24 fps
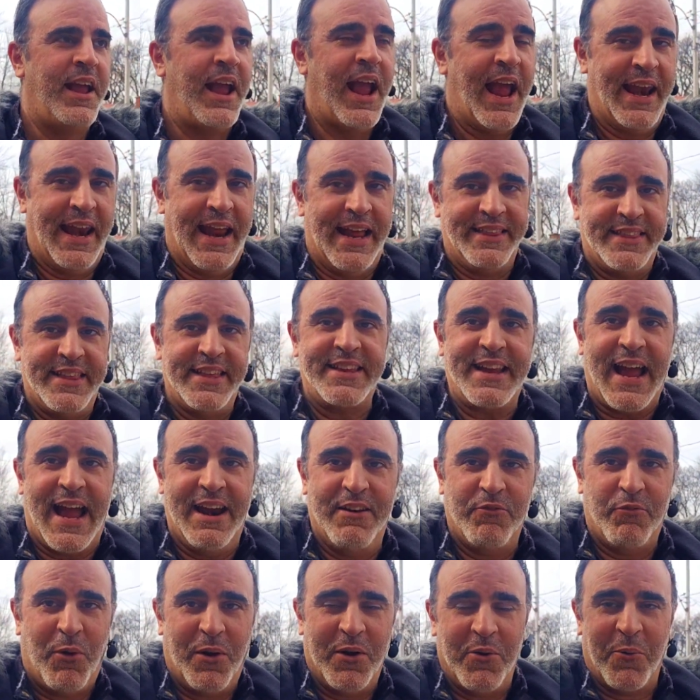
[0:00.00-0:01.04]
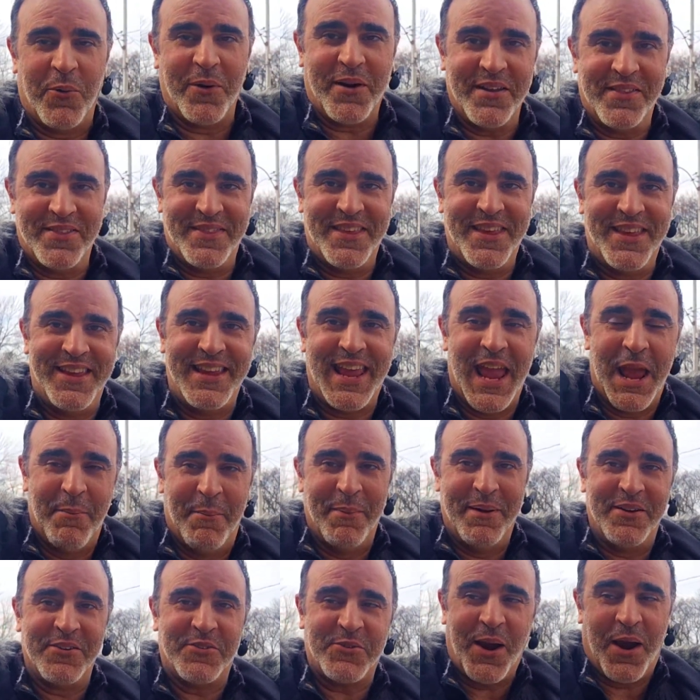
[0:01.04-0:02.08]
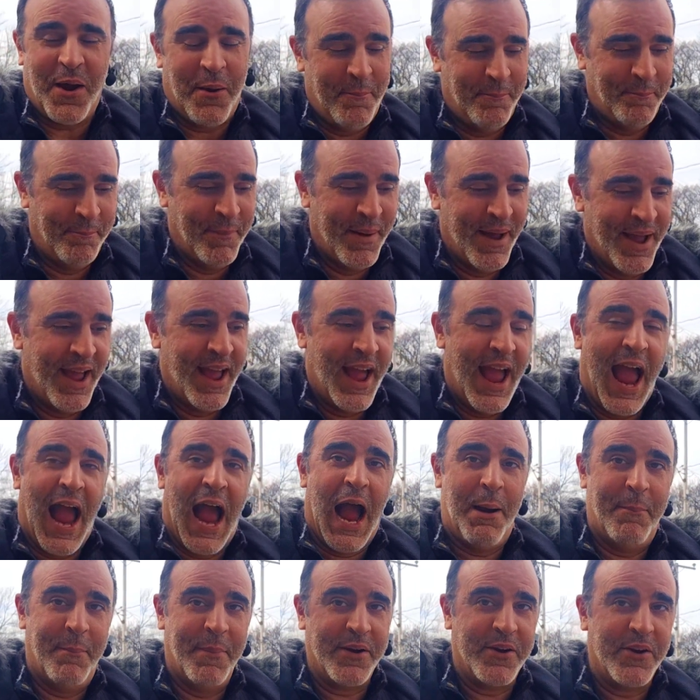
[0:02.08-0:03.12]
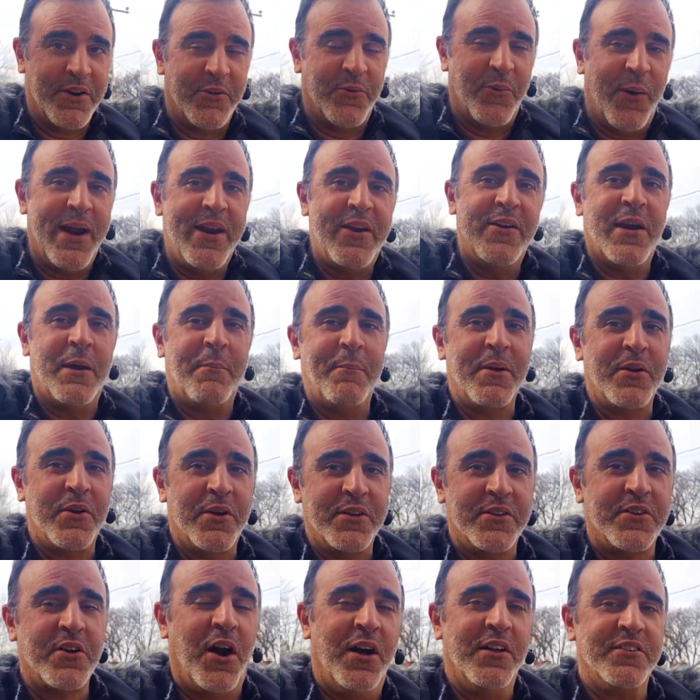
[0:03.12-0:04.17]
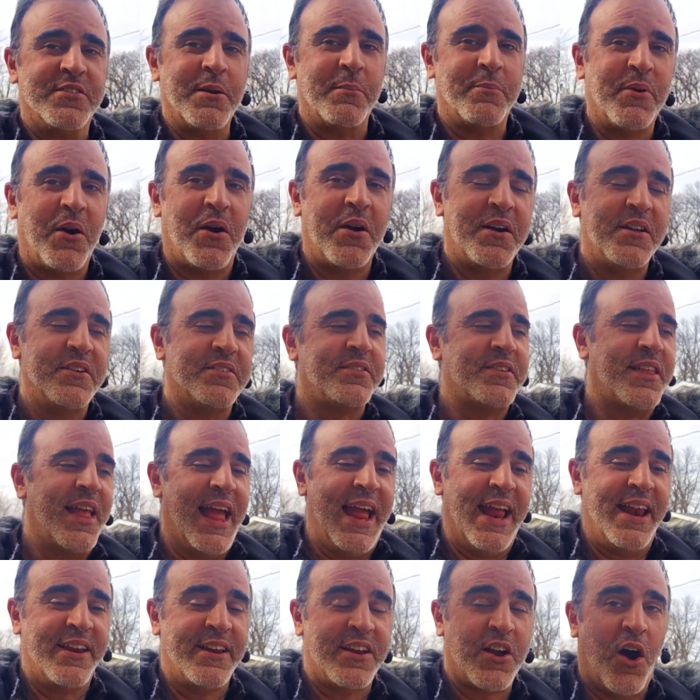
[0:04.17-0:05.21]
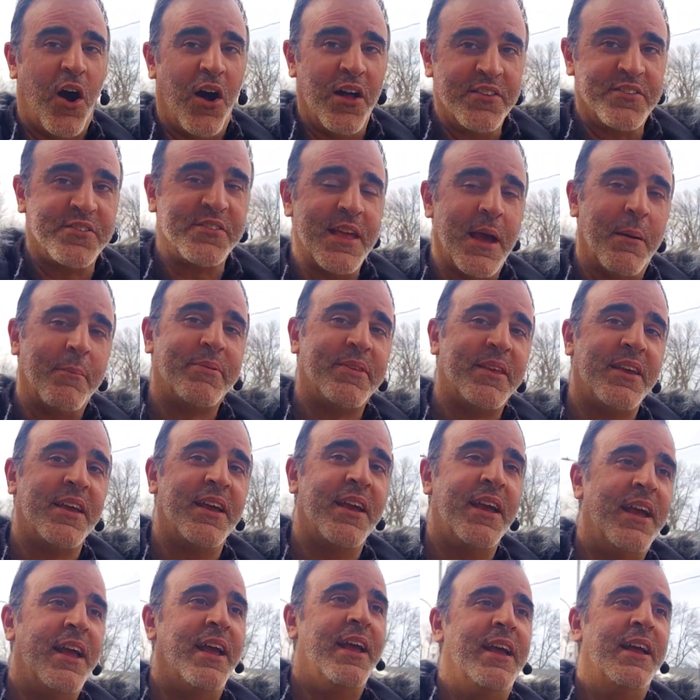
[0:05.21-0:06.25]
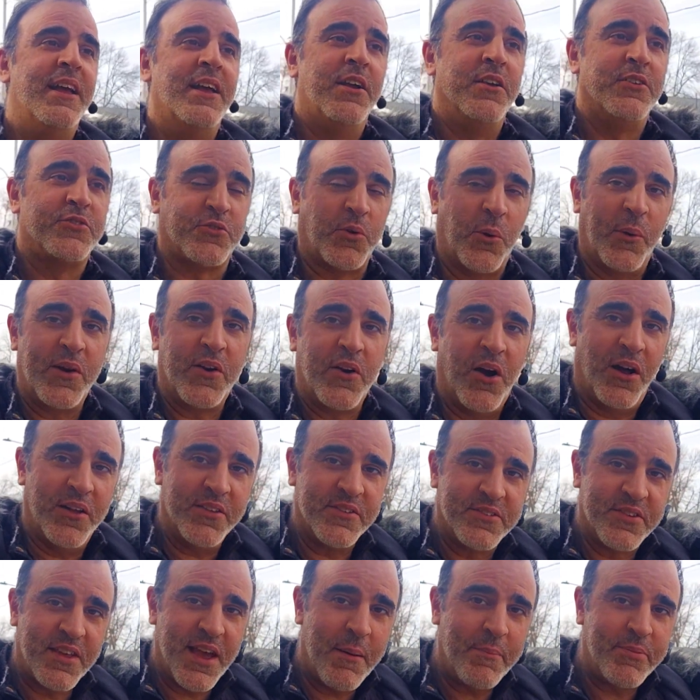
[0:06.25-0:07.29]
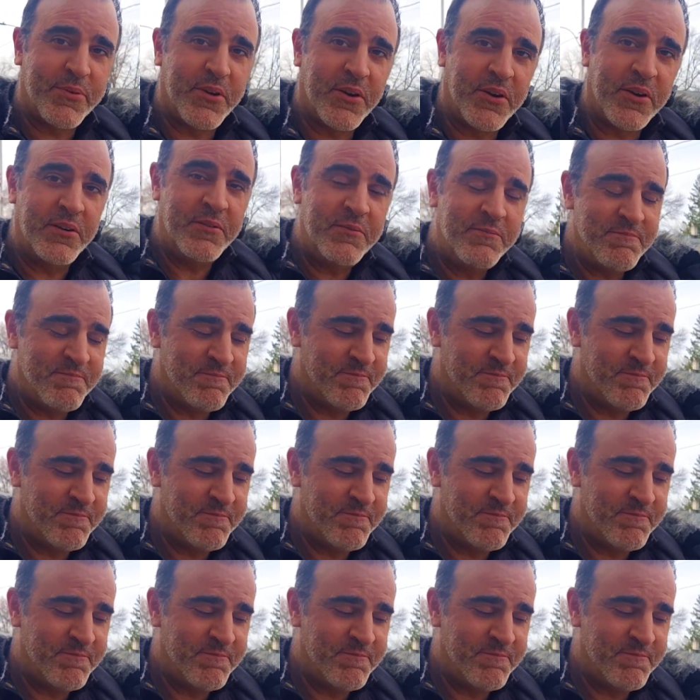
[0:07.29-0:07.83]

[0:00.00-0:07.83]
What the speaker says: And I did kind of want to work in the game industry. I'm a good writer, I'm a good concept artist and story conceptor.